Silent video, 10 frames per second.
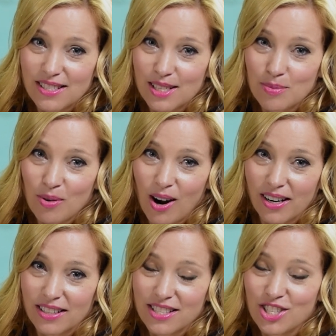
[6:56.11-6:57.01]
this
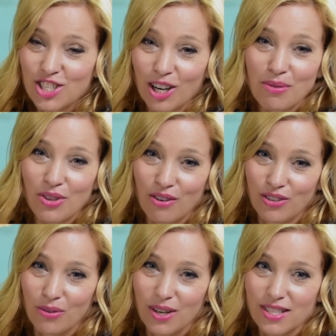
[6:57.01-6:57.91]
product to share with our
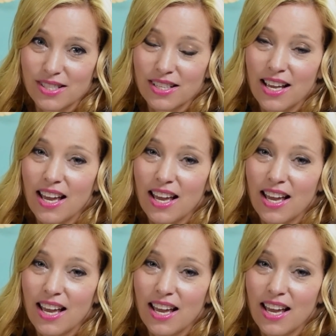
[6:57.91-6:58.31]
viewers.